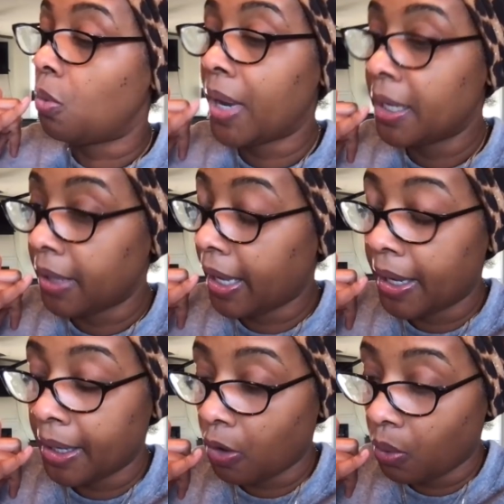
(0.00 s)
wait,
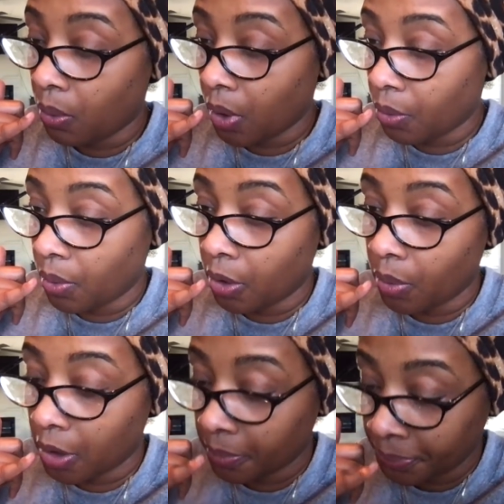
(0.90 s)
hey,
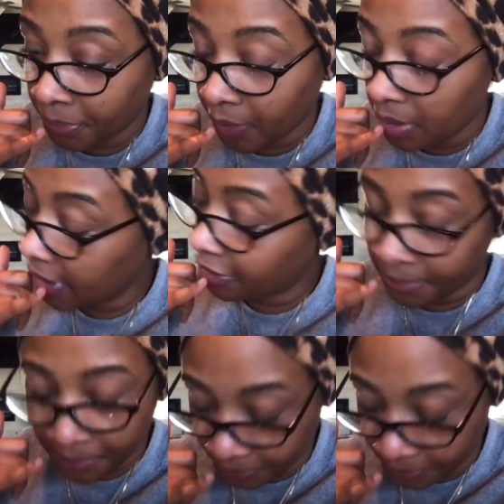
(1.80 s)
whoa. Listen,